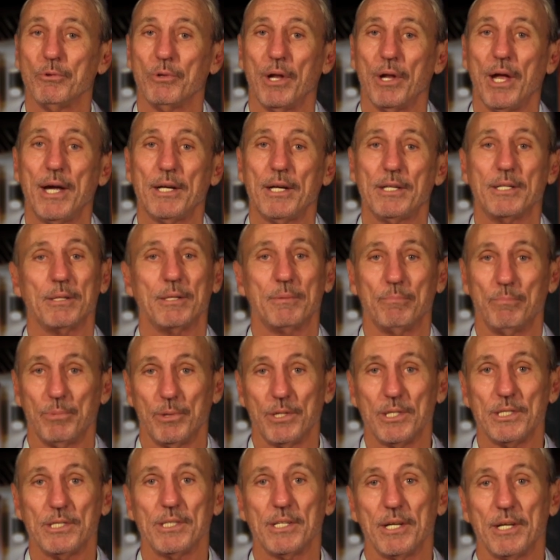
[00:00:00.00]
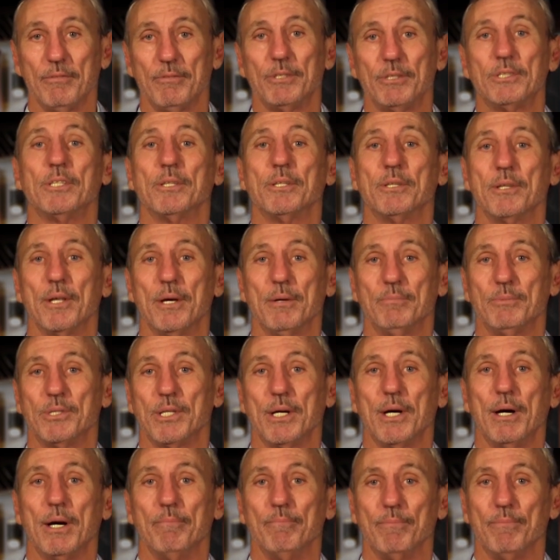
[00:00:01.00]
you liked it, please give us a
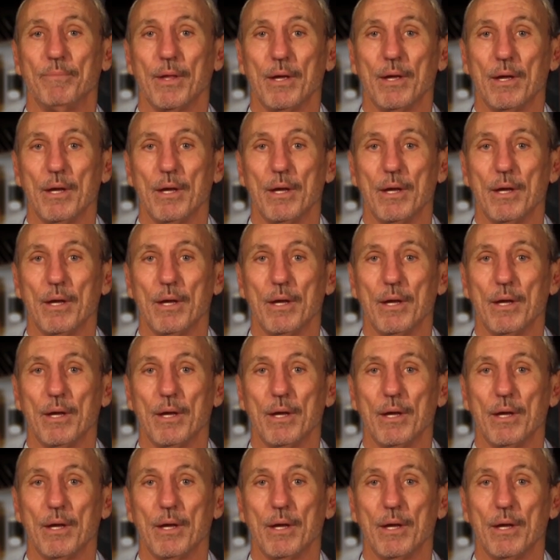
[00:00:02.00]
thumbs up.